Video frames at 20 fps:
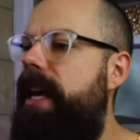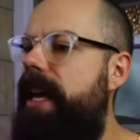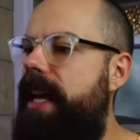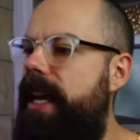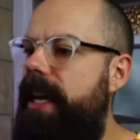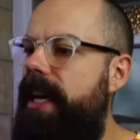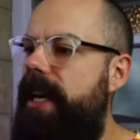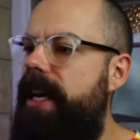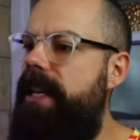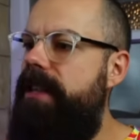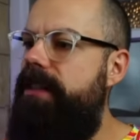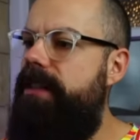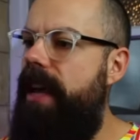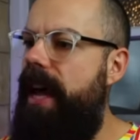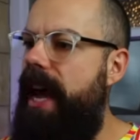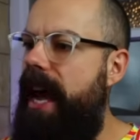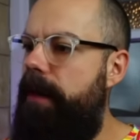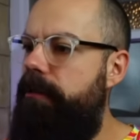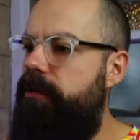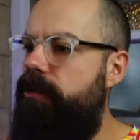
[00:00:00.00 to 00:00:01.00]
Here is
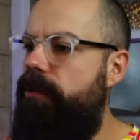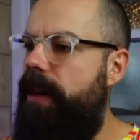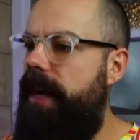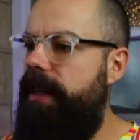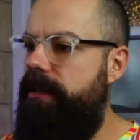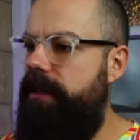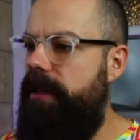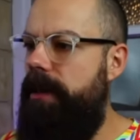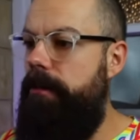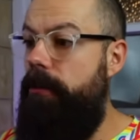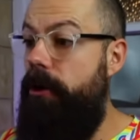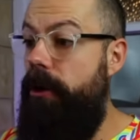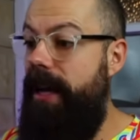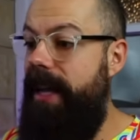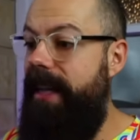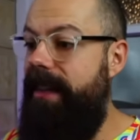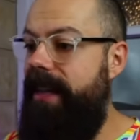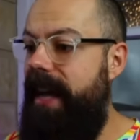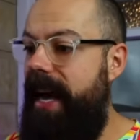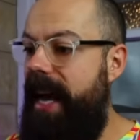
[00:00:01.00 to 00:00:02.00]
the abstract and I put
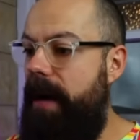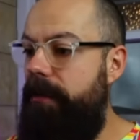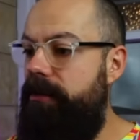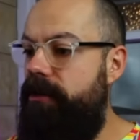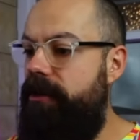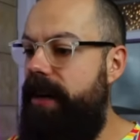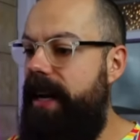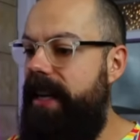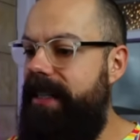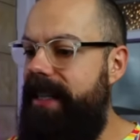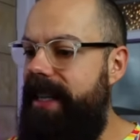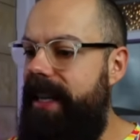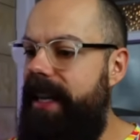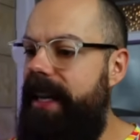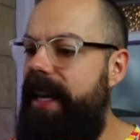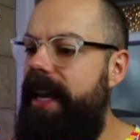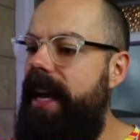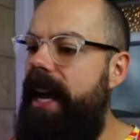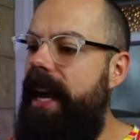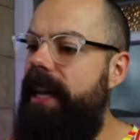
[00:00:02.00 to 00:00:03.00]
in the abstract
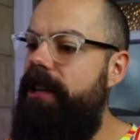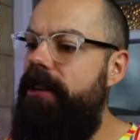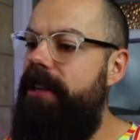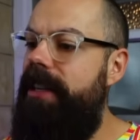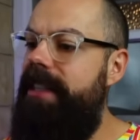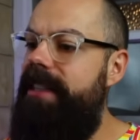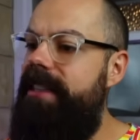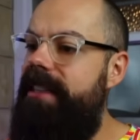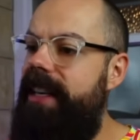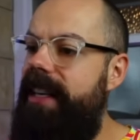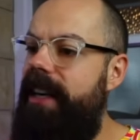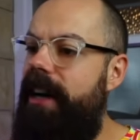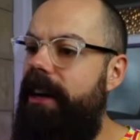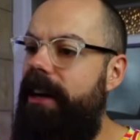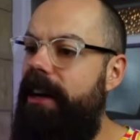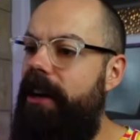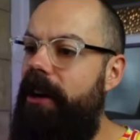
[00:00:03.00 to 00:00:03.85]
here and you can see I